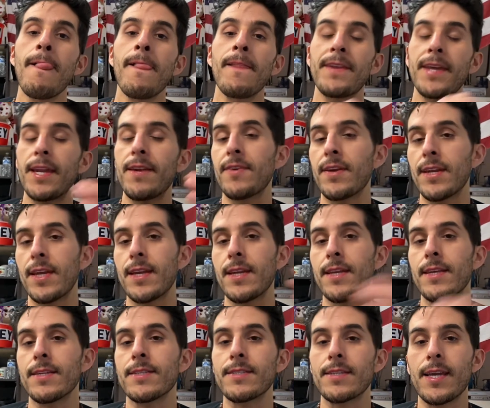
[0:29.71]
Native
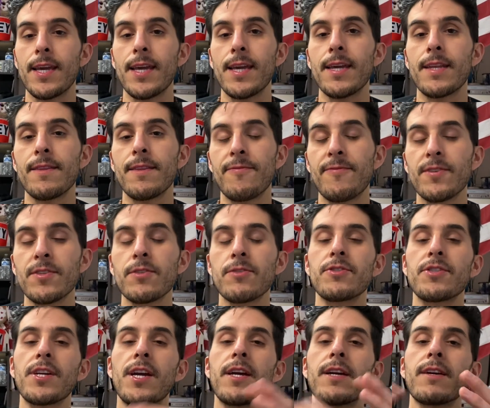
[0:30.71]
Canadians and the physical
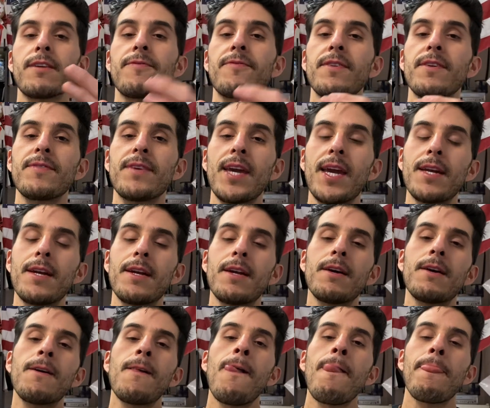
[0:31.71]
geography of
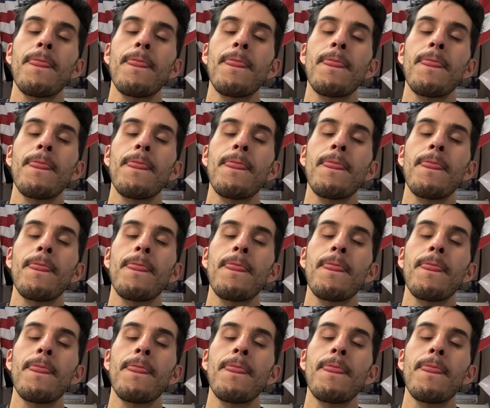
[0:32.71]
Canada.